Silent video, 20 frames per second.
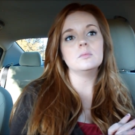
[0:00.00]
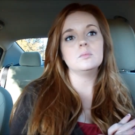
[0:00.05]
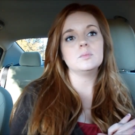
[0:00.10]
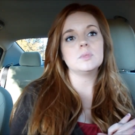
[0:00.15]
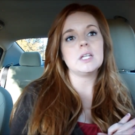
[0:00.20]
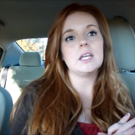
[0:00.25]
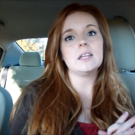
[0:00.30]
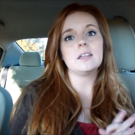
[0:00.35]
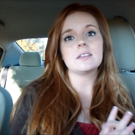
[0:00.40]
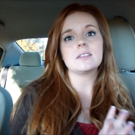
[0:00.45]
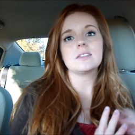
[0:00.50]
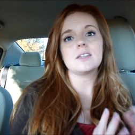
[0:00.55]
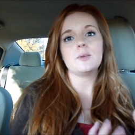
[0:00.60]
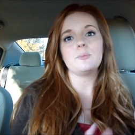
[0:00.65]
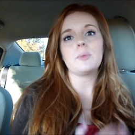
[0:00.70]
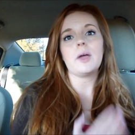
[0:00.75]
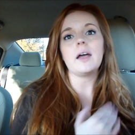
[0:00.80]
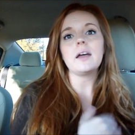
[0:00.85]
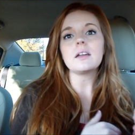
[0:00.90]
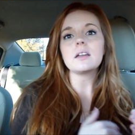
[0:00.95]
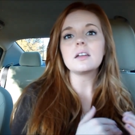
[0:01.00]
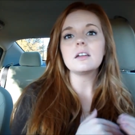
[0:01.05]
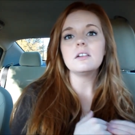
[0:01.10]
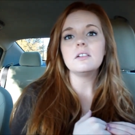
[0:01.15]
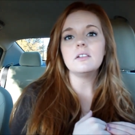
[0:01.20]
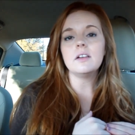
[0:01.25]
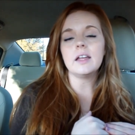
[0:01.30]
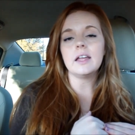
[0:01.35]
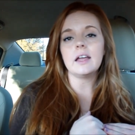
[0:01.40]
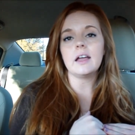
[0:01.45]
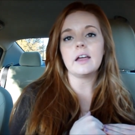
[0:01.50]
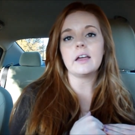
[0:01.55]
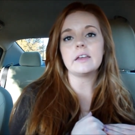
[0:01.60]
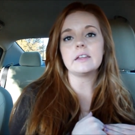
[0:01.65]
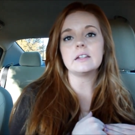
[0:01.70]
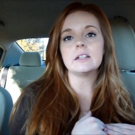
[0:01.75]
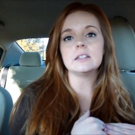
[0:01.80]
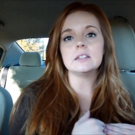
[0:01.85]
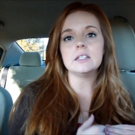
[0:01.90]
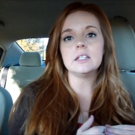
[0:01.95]
take a step back
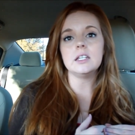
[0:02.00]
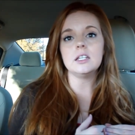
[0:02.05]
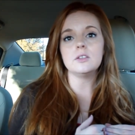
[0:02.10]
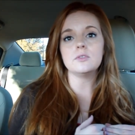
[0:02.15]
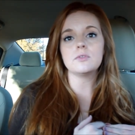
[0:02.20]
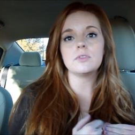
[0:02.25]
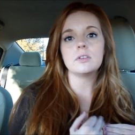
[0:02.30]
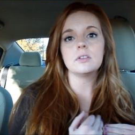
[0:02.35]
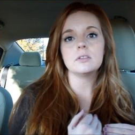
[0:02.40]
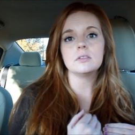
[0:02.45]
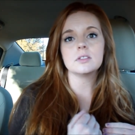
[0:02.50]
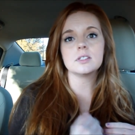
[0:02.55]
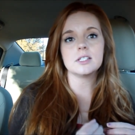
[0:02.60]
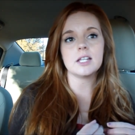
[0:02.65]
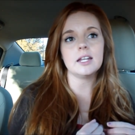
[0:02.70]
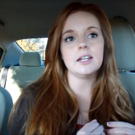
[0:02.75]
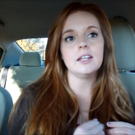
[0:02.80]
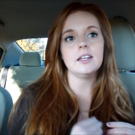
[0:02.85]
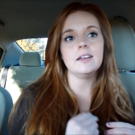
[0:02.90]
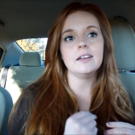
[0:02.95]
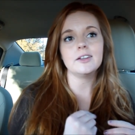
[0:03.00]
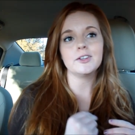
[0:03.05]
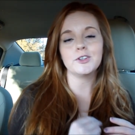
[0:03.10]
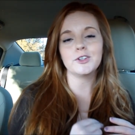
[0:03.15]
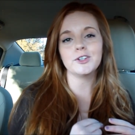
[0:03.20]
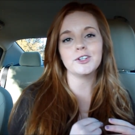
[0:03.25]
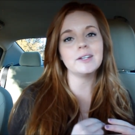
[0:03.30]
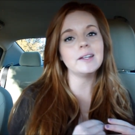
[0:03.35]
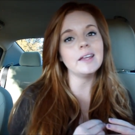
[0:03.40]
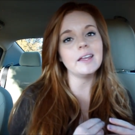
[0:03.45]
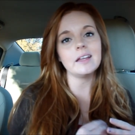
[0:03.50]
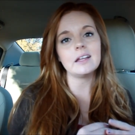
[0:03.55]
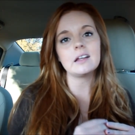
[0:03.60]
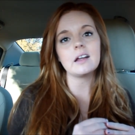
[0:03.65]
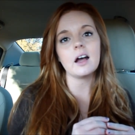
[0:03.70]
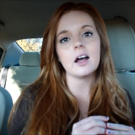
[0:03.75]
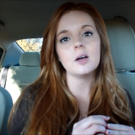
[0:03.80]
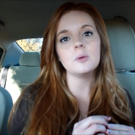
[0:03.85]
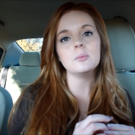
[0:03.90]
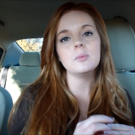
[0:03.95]
and leave steady, good
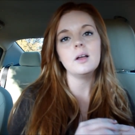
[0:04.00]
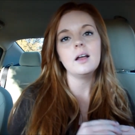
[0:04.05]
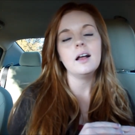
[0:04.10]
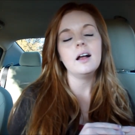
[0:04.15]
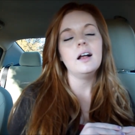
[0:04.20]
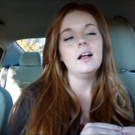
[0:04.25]
income.